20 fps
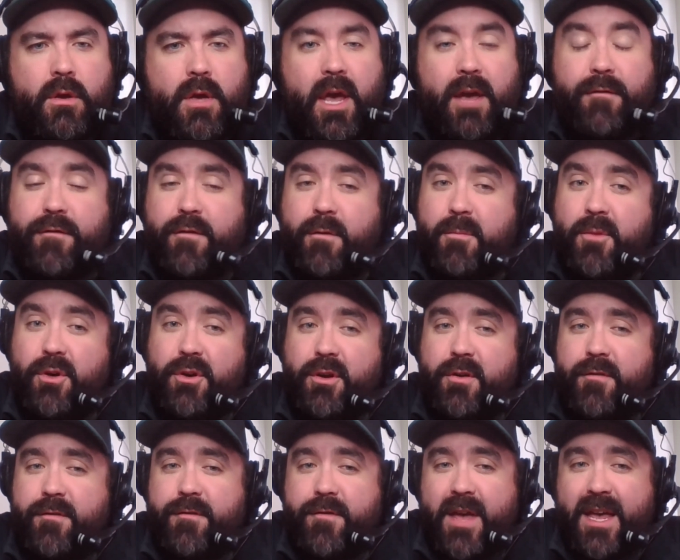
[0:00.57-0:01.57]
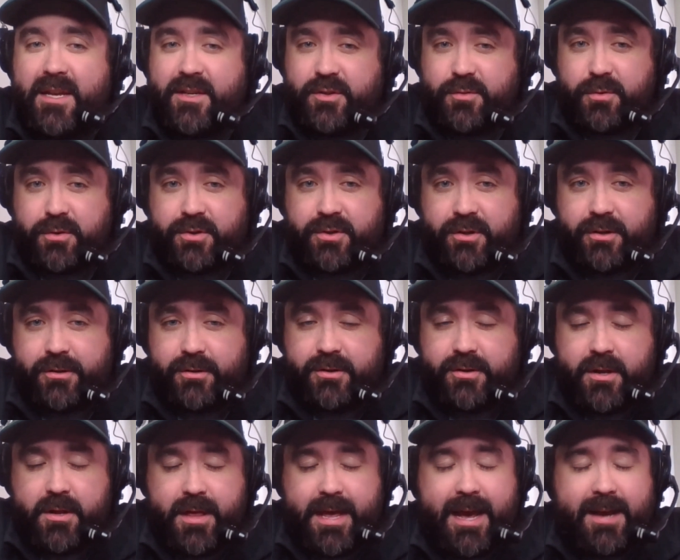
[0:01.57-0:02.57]
A familiar face returns
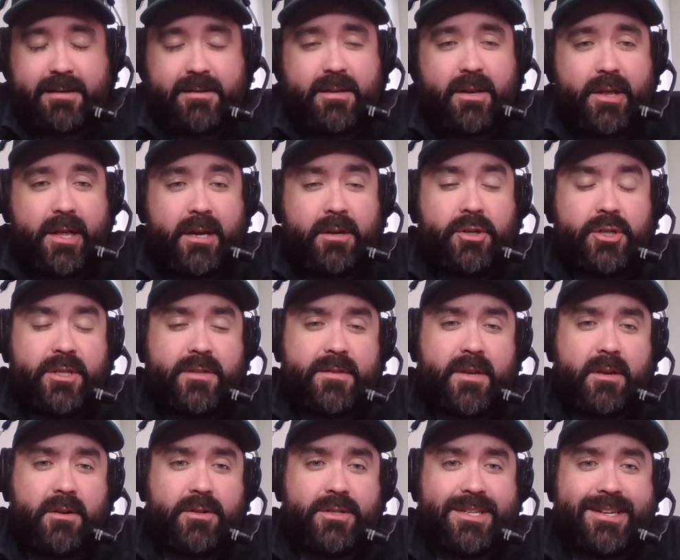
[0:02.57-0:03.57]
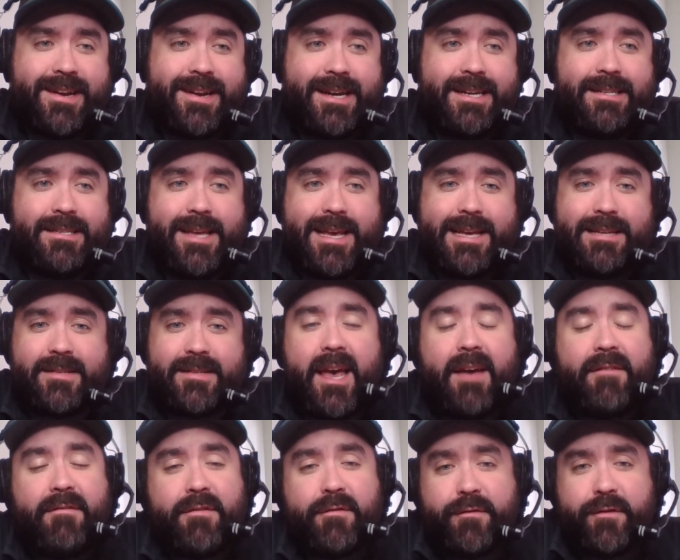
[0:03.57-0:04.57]
to the Xcel Energy Center tonight as
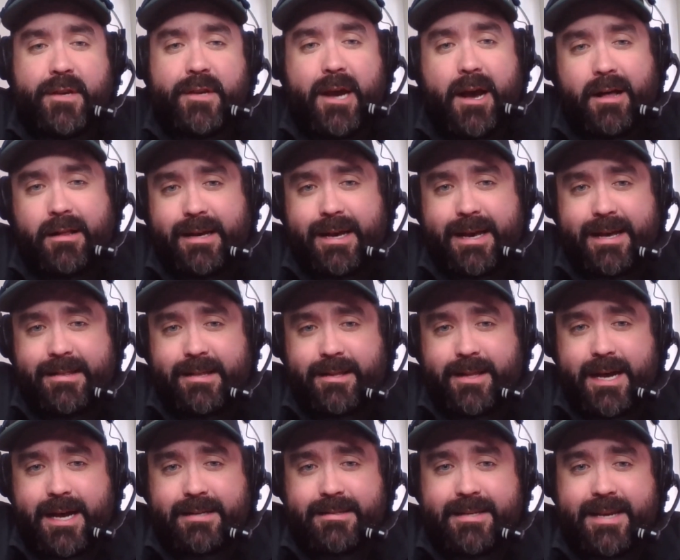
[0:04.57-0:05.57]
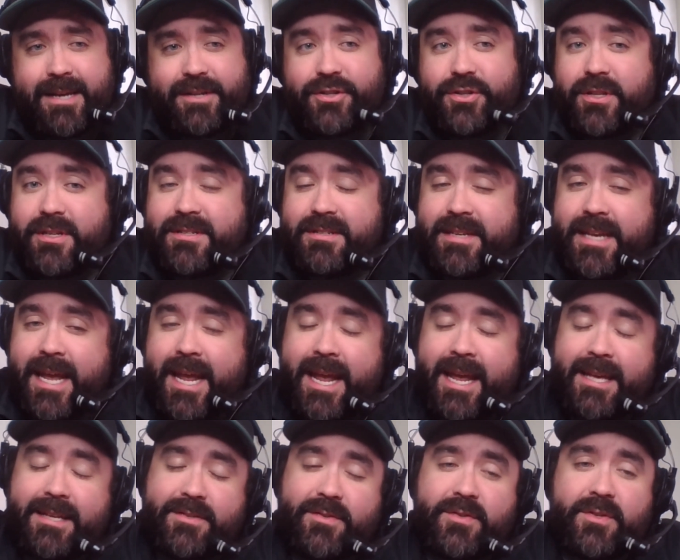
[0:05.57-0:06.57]
Kevin Fiala and the Los Angeles
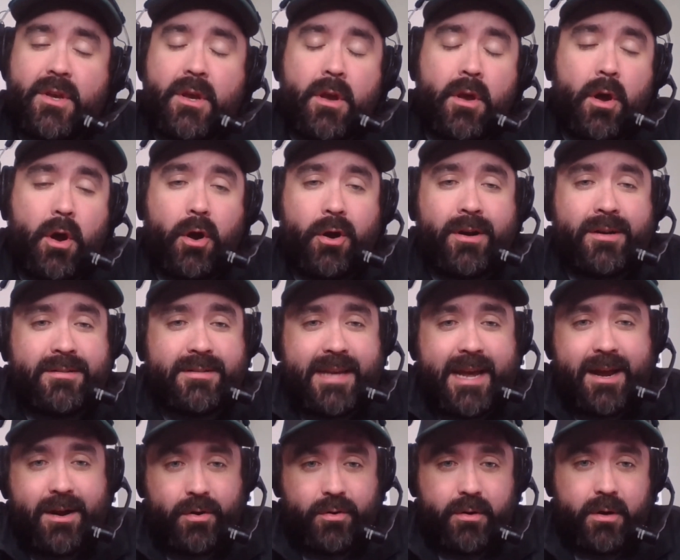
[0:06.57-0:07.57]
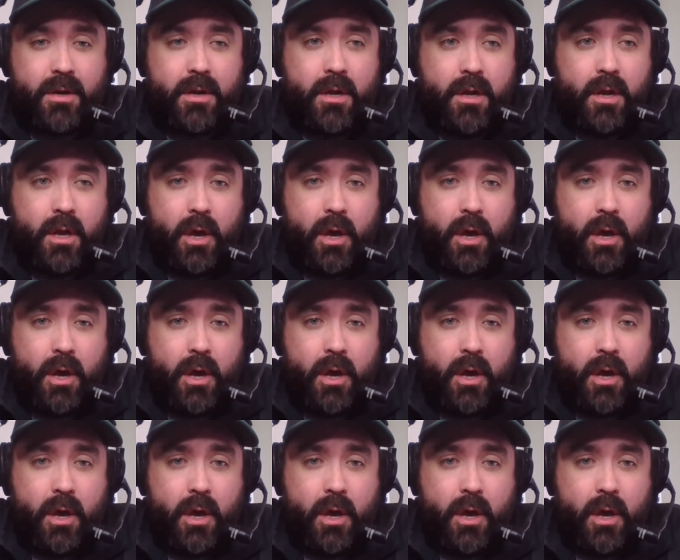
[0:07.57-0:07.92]
Kings are in town.